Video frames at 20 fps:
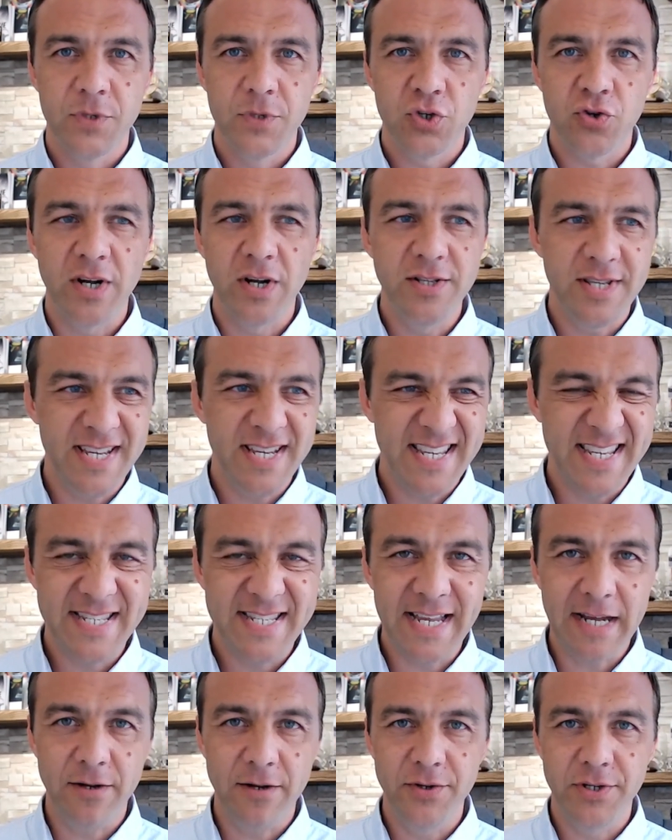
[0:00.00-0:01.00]
trying to
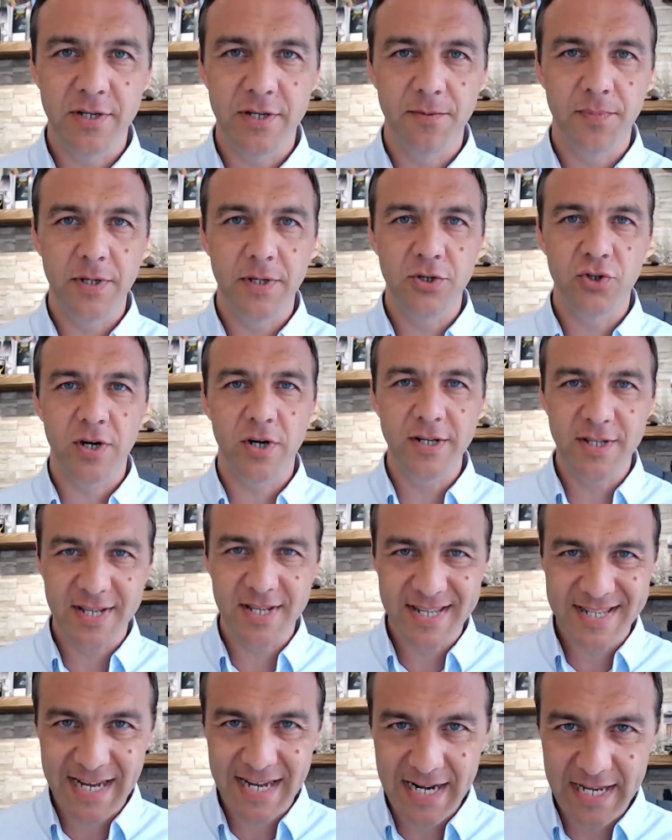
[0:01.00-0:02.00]
sell something, trying to
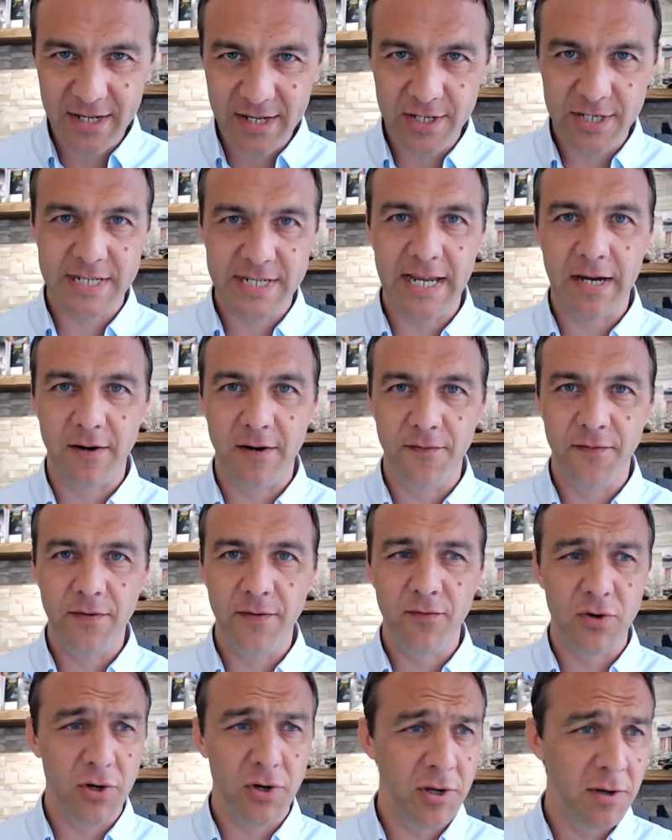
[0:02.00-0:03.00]
sell yourself,
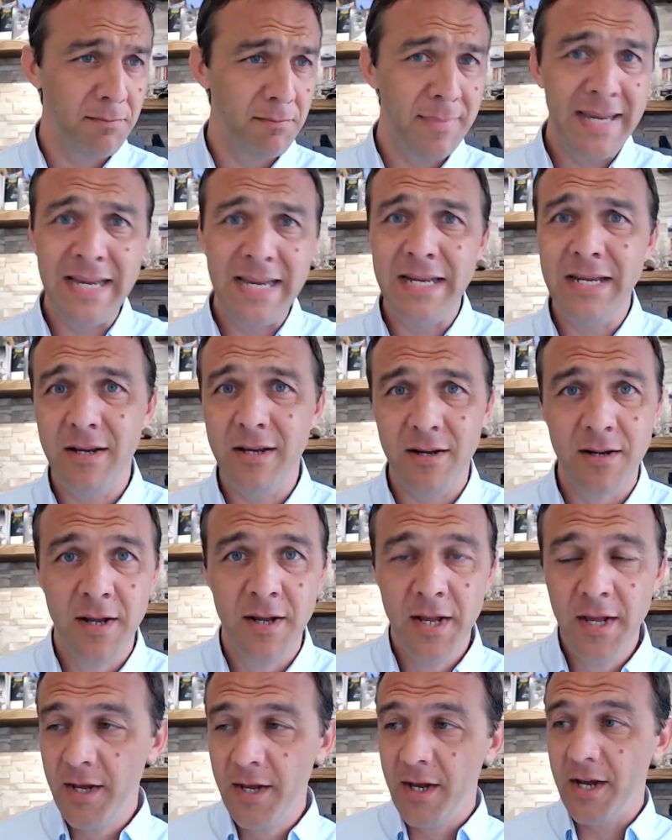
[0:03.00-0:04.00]
if you're a comedian,
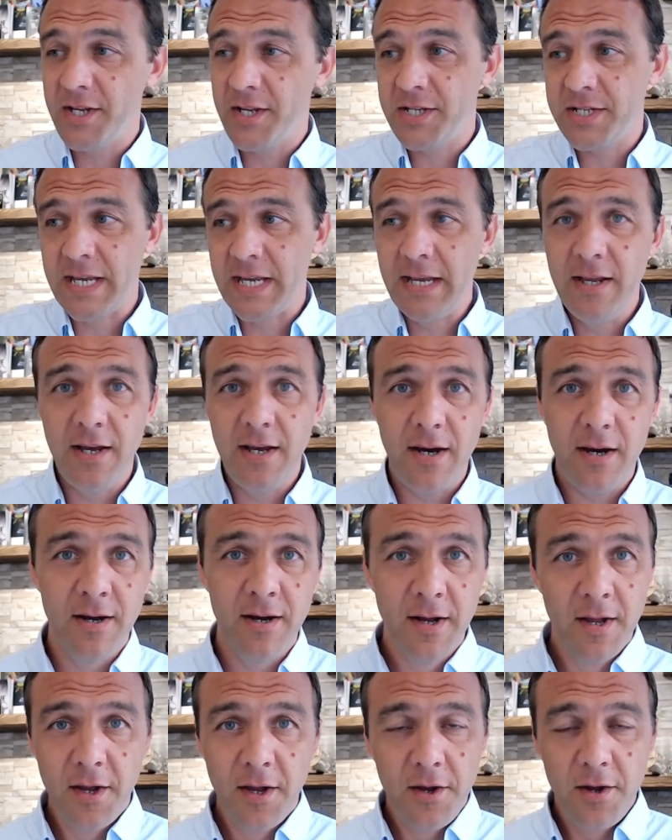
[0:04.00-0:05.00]
a singer,
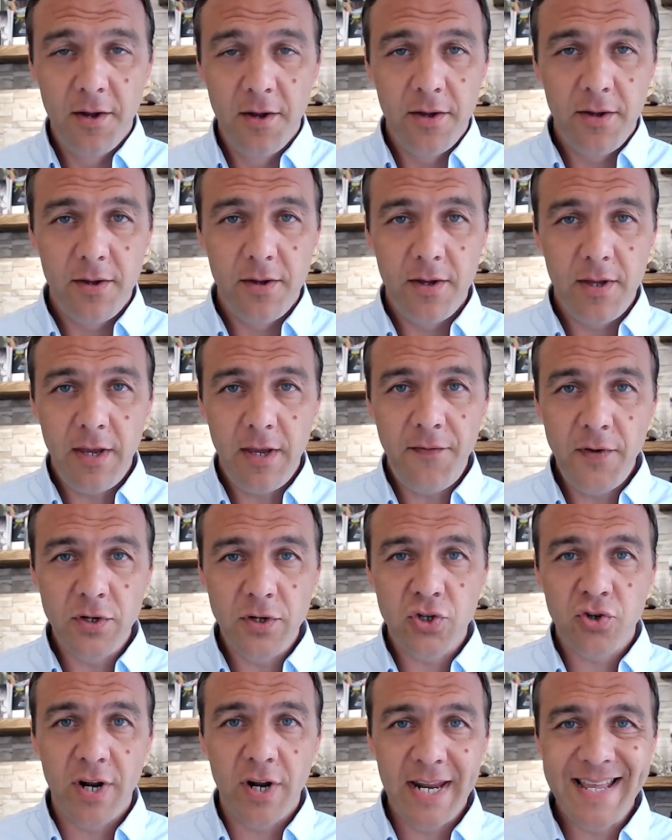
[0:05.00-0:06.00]
if you're
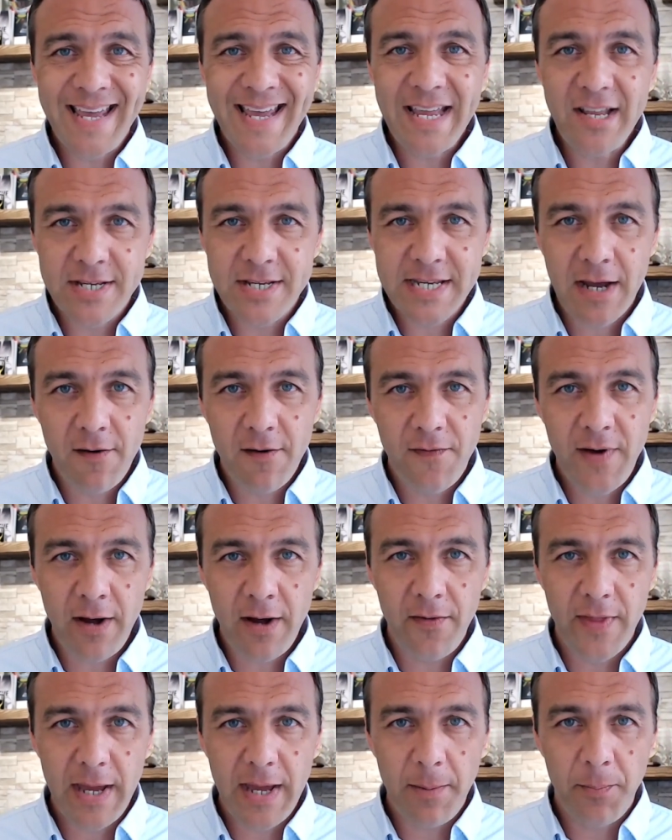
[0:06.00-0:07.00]
trying to get yourself
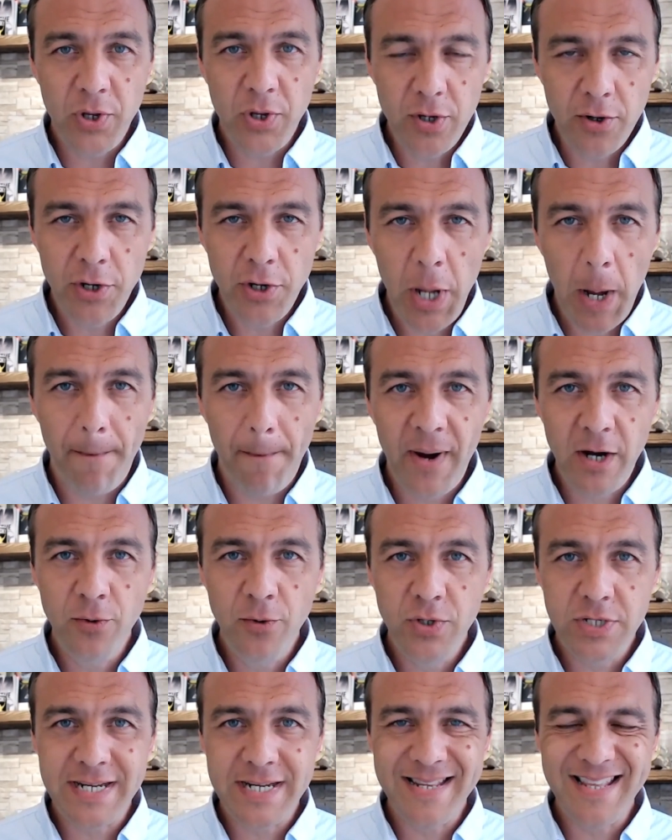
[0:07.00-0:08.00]
out there, but you're not
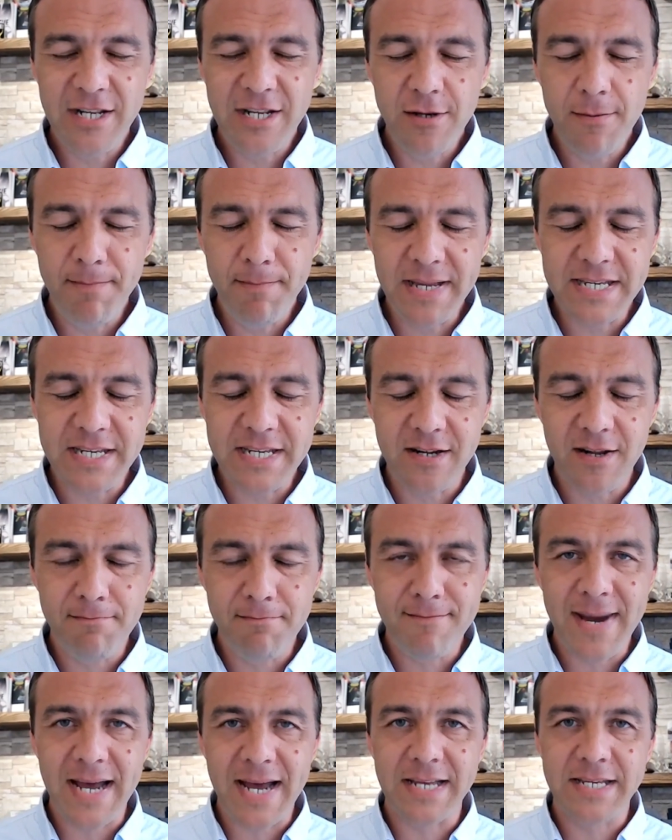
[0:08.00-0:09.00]
posting, then you're missing a
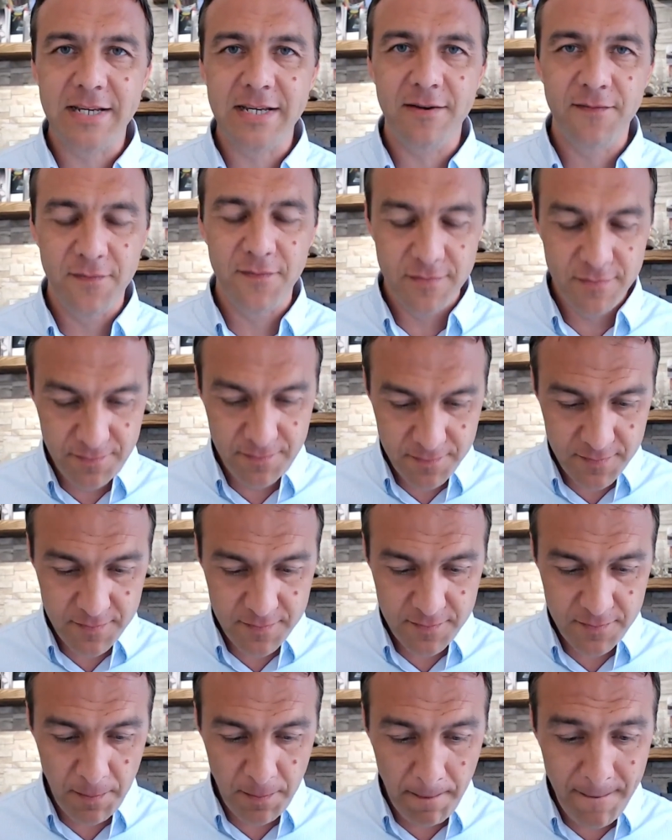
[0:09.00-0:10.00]
massive,
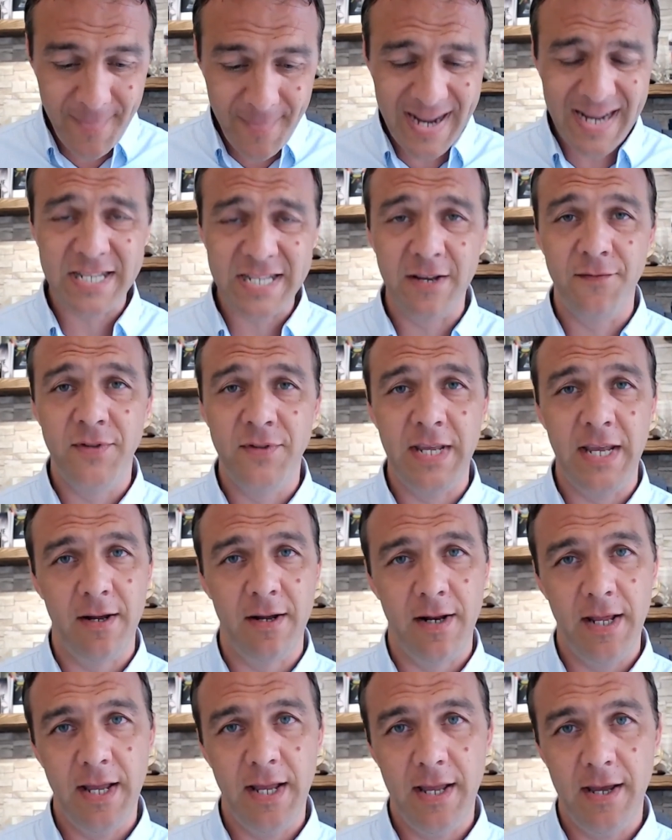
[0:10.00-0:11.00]
massive
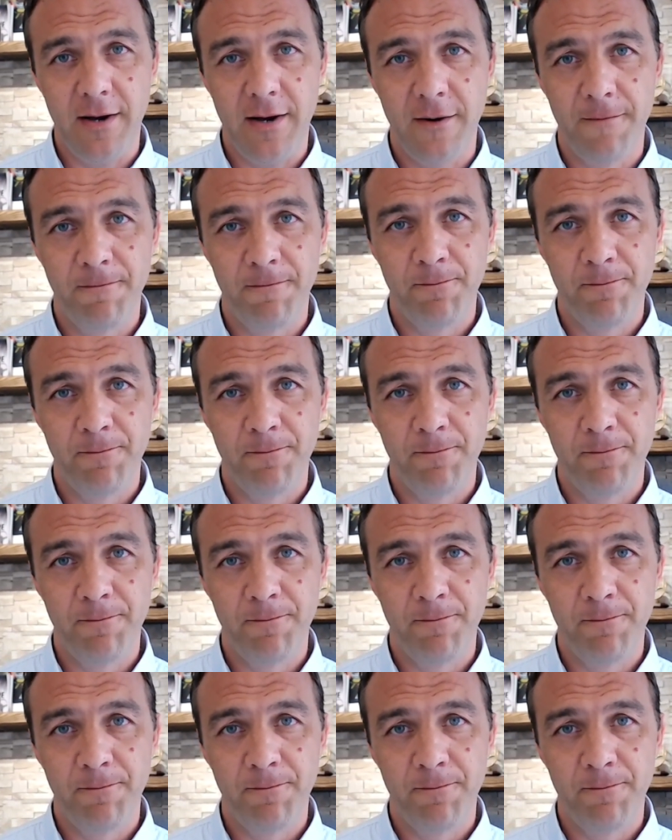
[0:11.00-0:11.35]
deal here.